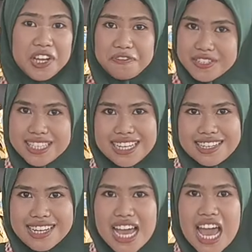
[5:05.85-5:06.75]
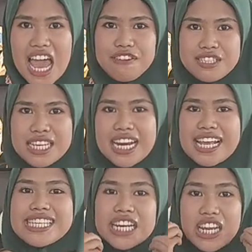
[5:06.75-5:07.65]
in Finland, have seen a
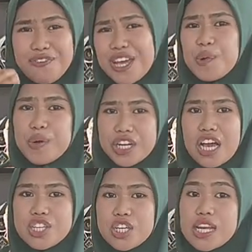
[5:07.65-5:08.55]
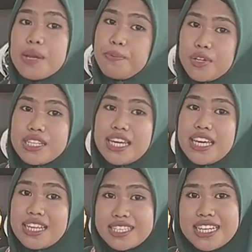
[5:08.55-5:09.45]
significant reduction in bullying
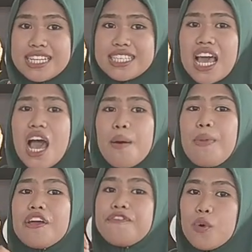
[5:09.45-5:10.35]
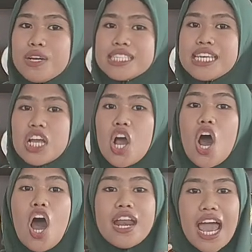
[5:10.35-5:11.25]
incidents by focusing
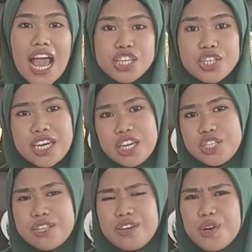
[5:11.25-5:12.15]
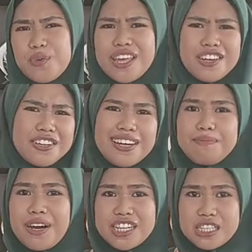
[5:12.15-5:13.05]
on education rather
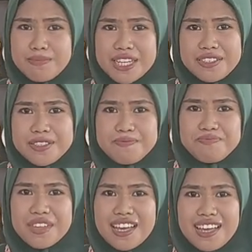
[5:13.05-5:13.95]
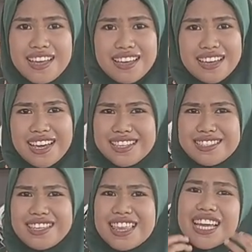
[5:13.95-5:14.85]
than punishment.
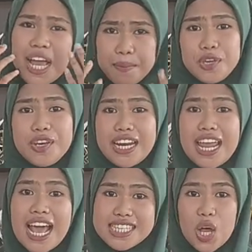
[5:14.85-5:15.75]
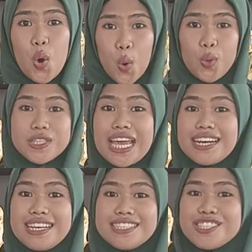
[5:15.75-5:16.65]
It's the community as a whole that
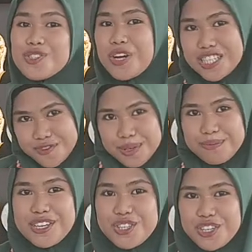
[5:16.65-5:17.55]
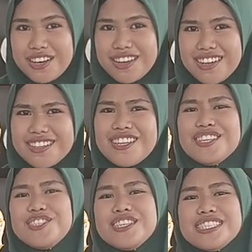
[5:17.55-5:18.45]
needs transformation,
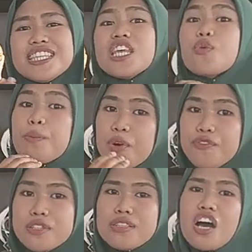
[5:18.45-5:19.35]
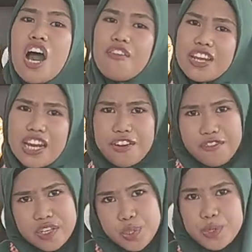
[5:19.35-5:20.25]
not just the removal of an
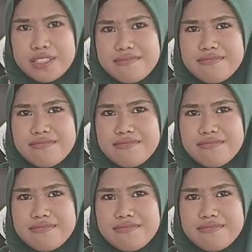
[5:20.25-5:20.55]
individual.